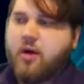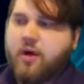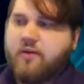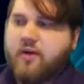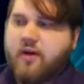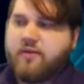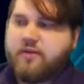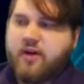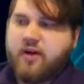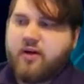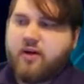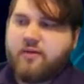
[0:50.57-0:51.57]
off
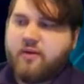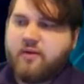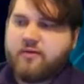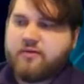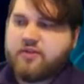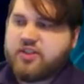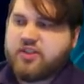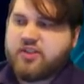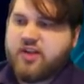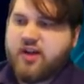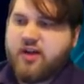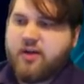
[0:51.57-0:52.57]
of
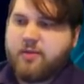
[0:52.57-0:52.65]
just